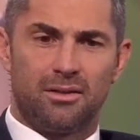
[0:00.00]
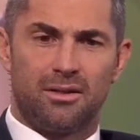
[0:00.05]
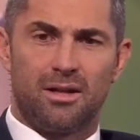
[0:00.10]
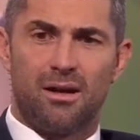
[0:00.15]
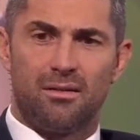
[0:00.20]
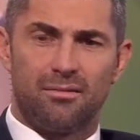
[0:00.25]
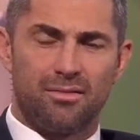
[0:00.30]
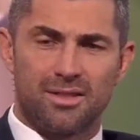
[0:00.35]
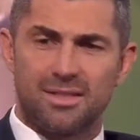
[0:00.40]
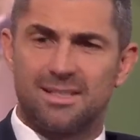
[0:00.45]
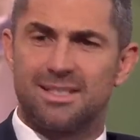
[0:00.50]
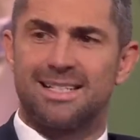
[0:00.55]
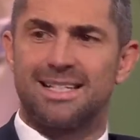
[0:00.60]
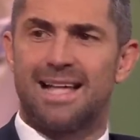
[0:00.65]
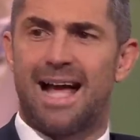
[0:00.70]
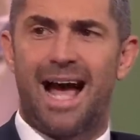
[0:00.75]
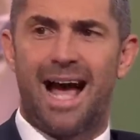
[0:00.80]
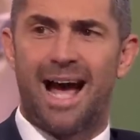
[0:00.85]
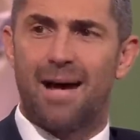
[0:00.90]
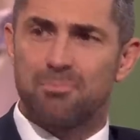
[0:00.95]
confidence
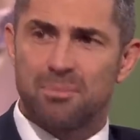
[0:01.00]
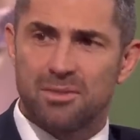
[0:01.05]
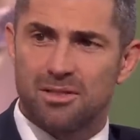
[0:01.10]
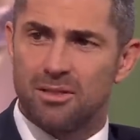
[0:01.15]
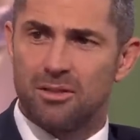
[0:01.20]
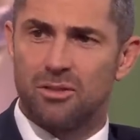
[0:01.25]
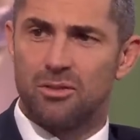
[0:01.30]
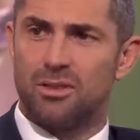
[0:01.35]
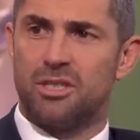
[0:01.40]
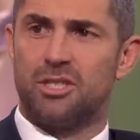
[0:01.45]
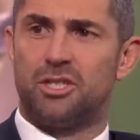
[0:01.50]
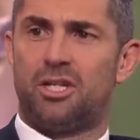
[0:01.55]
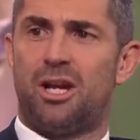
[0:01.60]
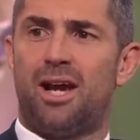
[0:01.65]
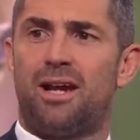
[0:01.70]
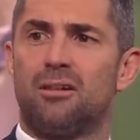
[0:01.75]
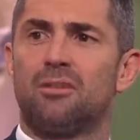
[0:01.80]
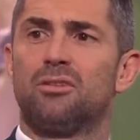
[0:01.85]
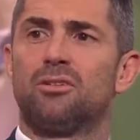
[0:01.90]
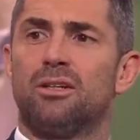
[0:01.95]
is absolutely
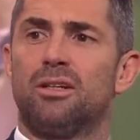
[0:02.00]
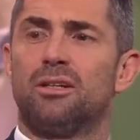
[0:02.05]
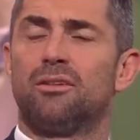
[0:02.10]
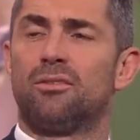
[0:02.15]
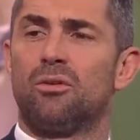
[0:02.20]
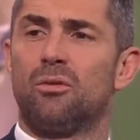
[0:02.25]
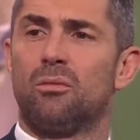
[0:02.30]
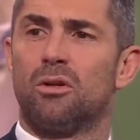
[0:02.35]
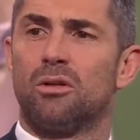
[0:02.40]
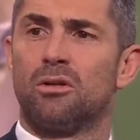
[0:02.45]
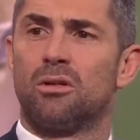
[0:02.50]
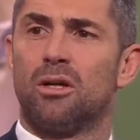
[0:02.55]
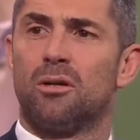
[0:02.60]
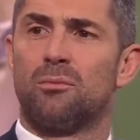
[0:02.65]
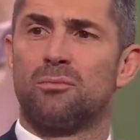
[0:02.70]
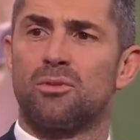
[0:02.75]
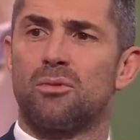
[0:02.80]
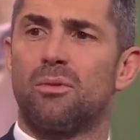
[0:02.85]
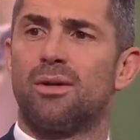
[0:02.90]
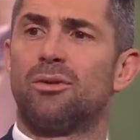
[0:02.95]
shattered going into the World
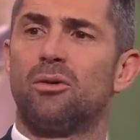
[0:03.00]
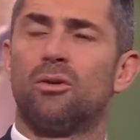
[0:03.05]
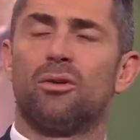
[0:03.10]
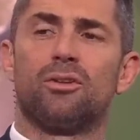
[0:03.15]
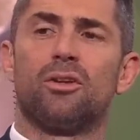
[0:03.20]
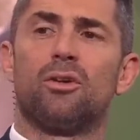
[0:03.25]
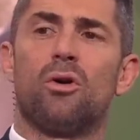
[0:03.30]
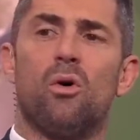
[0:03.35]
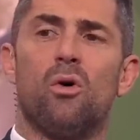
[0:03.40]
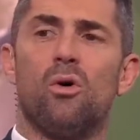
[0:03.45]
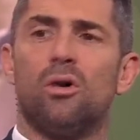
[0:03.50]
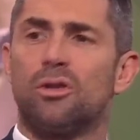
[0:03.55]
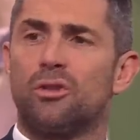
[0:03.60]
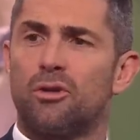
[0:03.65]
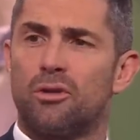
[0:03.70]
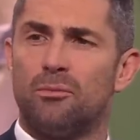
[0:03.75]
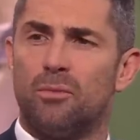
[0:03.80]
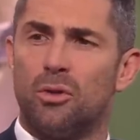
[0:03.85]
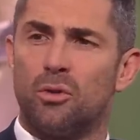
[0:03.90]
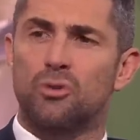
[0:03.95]
Cup. So I thought that all
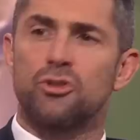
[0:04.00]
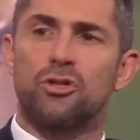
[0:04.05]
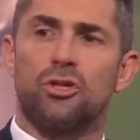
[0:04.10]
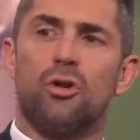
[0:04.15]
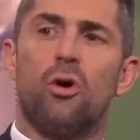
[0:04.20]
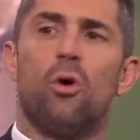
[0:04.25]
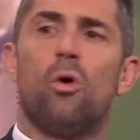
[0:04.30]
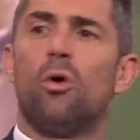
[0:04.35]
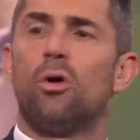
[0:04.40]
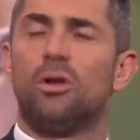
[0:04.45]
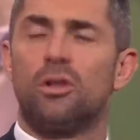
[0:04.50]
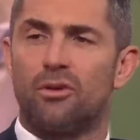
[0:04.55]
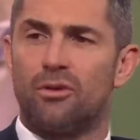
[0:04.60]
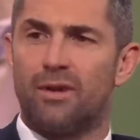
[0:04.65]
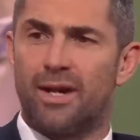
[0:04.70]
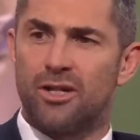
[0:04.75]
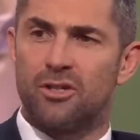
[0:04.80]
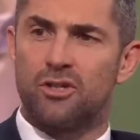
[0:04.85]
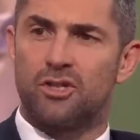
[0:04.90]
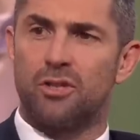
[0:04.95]
their emotion, all
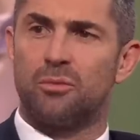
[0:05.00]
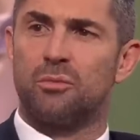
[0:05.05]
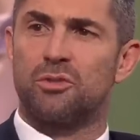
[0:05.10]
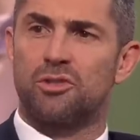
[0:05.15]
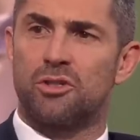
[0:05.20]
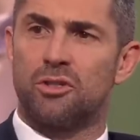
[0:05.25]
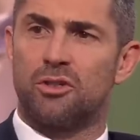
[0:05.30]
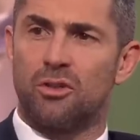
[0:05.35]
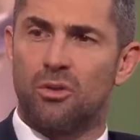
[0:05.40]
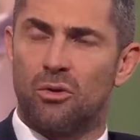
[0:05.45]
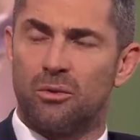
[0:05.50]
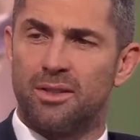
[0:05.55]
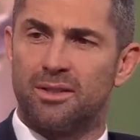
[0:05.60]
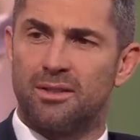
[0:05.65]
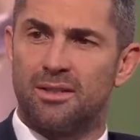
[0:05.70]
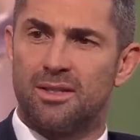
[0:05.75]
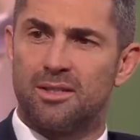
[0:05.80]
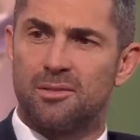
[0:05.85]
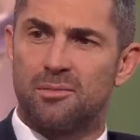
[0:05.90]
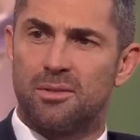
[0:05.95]
their energy was going to go
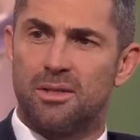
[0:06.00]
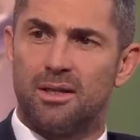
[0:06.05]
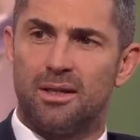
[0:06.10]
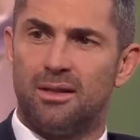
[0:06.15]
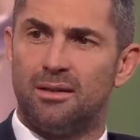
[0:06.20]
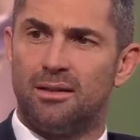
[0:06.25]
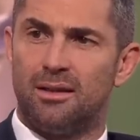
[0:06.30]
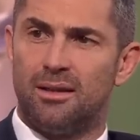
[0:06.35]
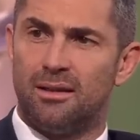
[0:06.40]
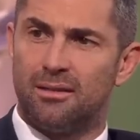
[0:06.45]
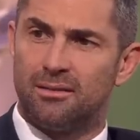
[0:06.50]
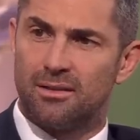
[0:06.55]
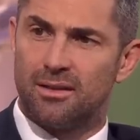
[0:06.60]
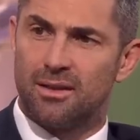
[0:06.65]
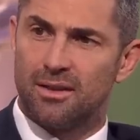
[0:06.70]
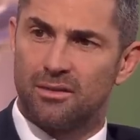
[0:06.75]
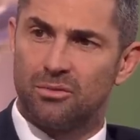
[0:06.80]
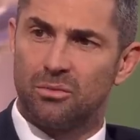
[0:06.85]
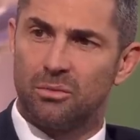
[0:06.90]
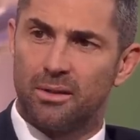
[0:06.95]
into this
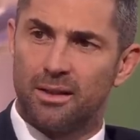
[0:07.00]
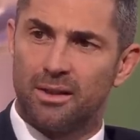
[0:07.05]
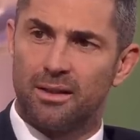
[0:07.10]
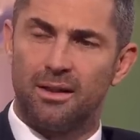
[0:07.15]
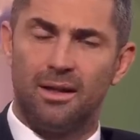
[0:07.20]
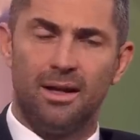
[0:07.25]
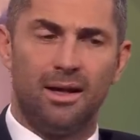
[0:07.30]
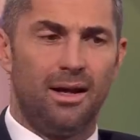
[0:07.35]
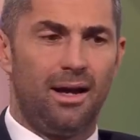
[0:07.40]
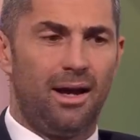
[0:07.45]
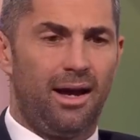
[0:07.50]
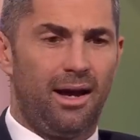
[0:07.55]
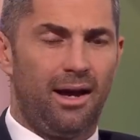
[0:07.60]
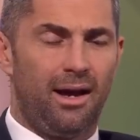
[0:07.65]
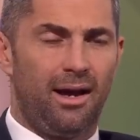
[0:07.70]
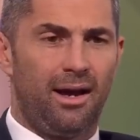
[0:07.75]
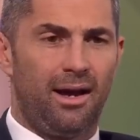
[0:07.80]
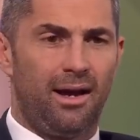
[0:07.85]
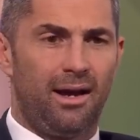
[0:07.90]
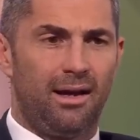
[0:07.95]
into this week.
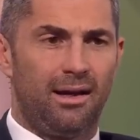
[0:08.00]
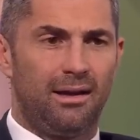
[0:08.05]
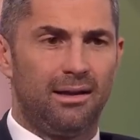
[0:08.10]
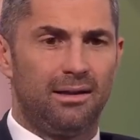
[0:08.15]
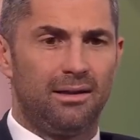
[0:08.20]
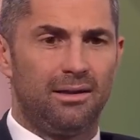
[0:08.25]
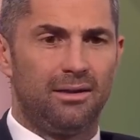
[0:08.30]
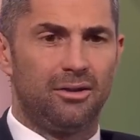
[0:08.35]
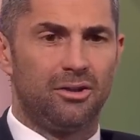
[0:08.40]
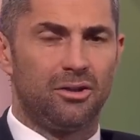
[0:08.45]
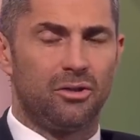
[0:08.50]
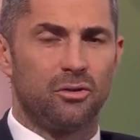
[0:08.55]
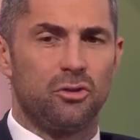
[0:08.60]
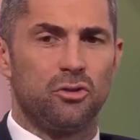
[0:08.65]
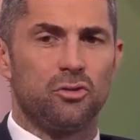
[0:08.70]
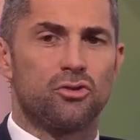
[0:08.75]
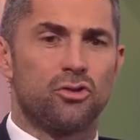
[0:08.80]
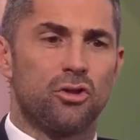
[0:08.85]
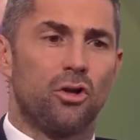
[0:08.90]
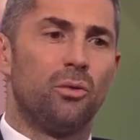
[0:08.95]
You know,
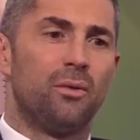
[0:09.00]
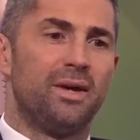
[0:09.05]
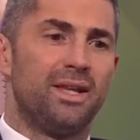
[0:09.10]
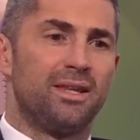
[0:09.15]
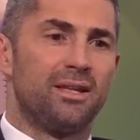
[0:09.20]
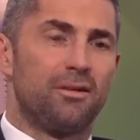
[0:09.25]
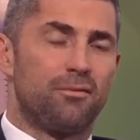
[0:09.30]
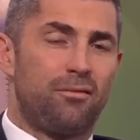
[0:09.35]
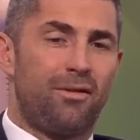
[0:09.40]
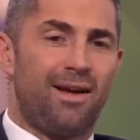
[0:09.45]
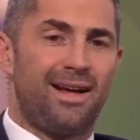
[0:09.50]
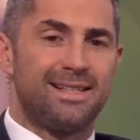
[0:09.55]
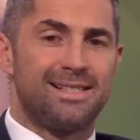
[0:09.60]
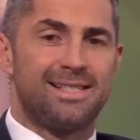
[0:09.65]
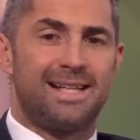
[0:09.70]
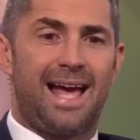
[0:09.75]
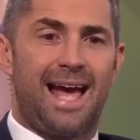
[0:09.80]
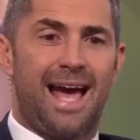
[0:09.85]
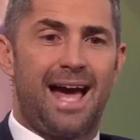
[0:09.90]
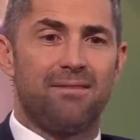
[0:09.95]
you throw in that
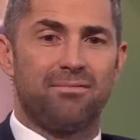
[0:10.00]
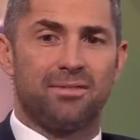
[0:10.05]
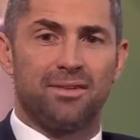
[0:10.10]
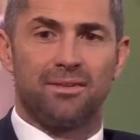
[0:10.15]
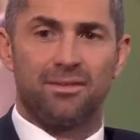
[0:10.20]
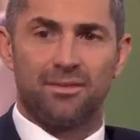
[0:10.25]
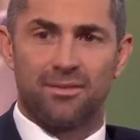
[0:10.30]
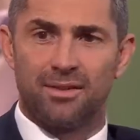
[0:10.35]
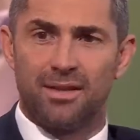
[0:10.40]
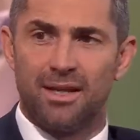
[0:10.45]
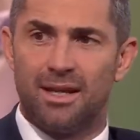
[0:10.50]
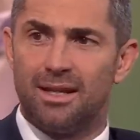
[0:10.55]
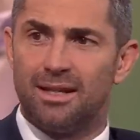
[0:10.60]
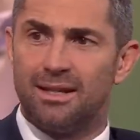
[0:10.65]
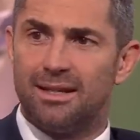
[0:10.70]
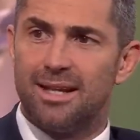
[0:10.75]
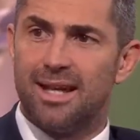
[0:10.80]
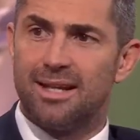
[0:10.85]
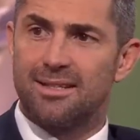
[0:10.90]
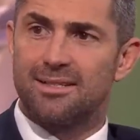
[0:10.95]
France haven't
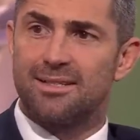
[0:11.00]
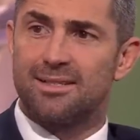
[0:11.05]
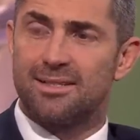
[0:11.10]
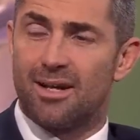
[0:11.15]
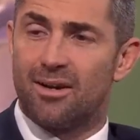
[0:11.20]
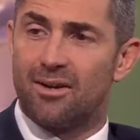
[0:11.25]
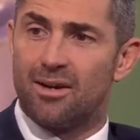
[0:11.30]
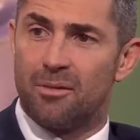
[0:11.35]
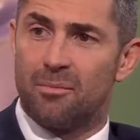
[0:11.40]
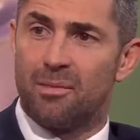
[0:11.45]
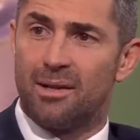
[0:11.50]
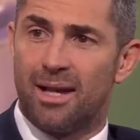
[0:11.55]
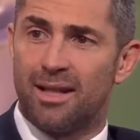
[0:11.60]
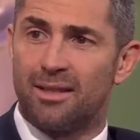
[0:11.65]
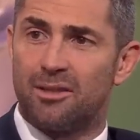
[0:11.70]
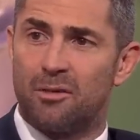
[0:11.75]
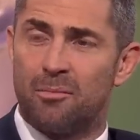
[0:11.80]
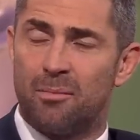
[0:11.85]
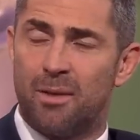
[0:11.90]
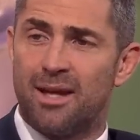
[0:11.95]
necessarily been
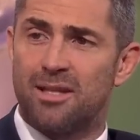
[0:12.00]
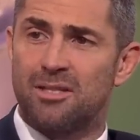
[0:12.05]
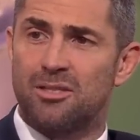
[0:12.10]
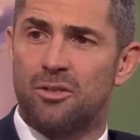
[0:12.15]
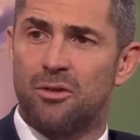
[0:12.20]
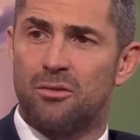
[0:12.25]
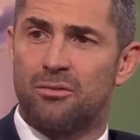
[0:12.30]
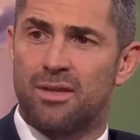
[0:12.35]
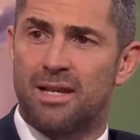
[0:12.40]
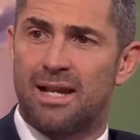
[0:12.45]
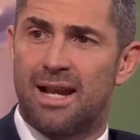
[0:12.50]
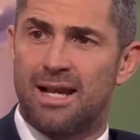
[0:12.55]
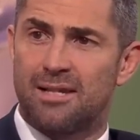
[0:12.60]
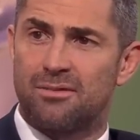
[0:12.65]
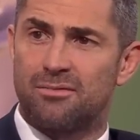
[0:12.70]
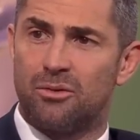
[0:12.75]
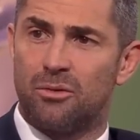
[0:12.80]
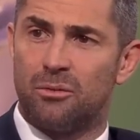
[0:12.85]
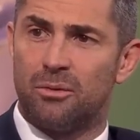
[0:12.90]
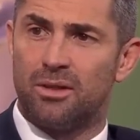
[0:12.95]
at their best over the
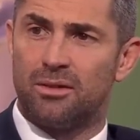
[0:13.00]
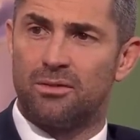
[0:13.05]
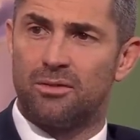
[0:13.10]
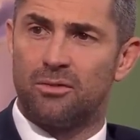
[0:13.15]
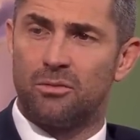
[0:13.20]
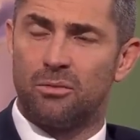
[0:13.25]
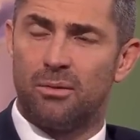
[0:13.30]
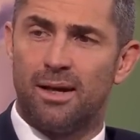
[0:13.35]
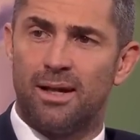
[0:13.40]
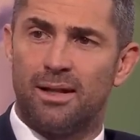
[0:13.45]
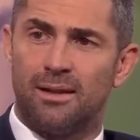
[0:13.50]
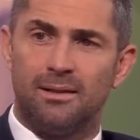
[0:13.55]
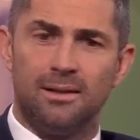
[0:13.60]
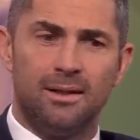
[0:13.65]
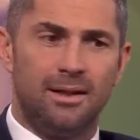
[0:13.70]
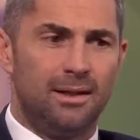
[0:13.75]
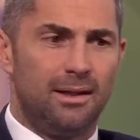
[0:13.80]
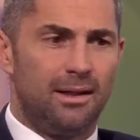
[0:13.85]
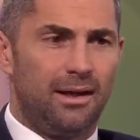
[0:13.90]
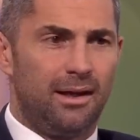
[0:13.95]
last few weeks as
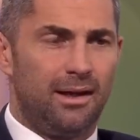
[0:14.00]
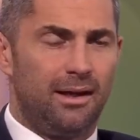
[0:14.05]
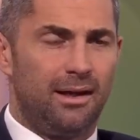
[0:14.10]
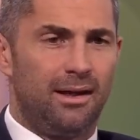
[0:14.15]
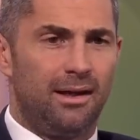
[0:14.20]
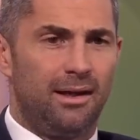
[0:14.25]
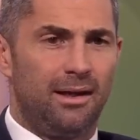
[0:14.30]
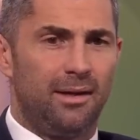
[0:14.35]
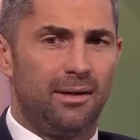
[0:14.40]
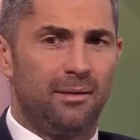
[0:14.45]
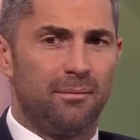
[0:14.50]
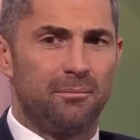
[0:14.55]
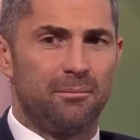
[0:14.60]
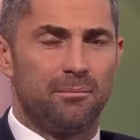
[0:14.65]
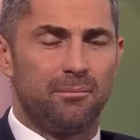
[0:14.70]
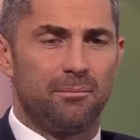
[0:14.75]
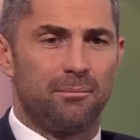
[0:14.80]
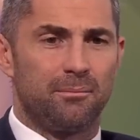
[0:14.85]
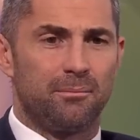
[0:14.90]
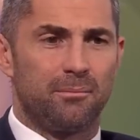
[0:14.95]
well.
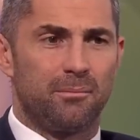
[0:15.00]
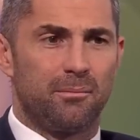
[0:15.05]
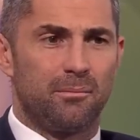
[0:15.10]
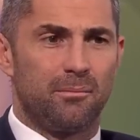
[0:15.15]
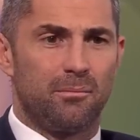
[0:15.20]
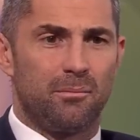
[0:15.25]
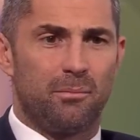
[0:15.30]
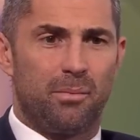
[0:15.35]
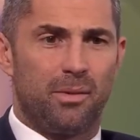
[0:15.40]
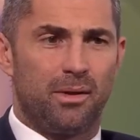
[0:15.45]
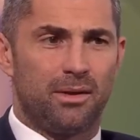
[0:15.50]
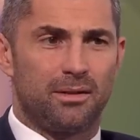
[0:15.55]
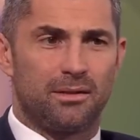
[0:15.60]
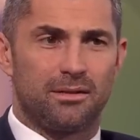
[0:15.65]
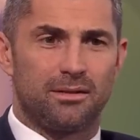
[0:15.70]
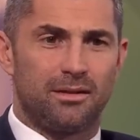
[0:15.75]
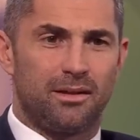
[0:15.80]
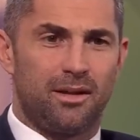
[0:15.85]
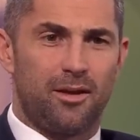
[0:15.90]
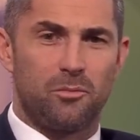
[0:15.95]
But
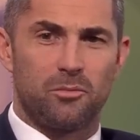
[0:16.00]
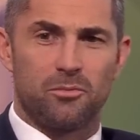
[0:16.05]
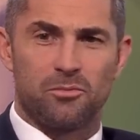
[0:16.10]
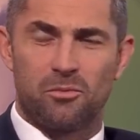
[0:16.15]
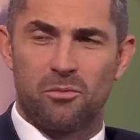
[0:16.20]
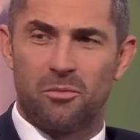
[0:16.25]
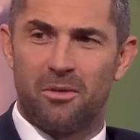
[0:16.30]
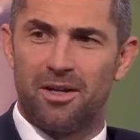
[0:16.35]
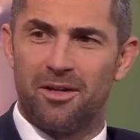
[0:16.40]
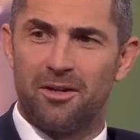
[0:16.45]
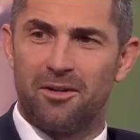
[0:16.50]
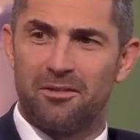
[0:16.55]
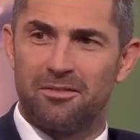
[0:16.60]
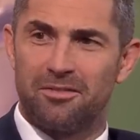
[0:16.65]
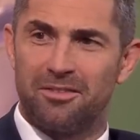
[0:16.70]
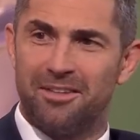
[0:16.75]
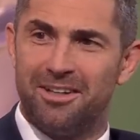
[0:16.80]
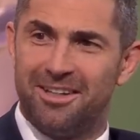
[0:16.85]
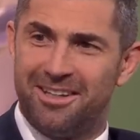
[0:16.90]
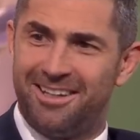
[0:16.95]
I was way off.